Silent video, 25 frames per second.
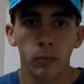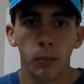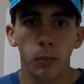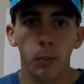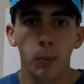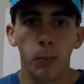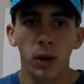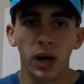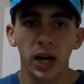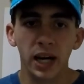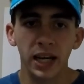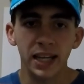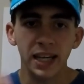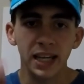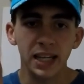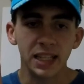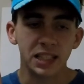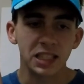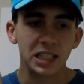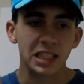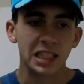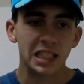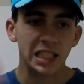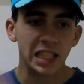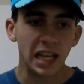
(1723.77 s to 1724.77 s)
but it's
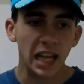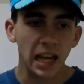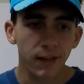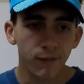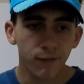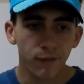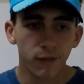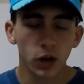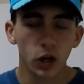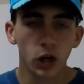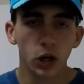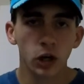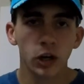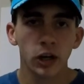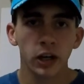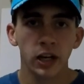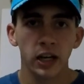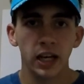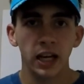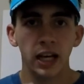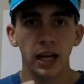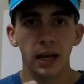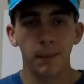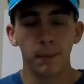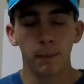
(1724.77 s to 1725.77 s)
safer
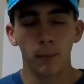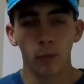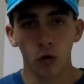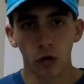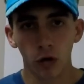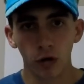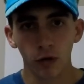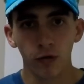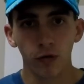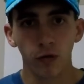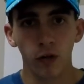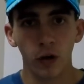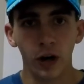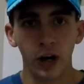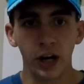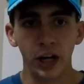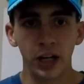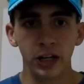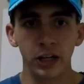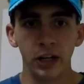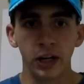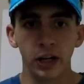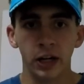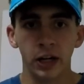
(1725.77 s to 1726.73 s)
and more fun,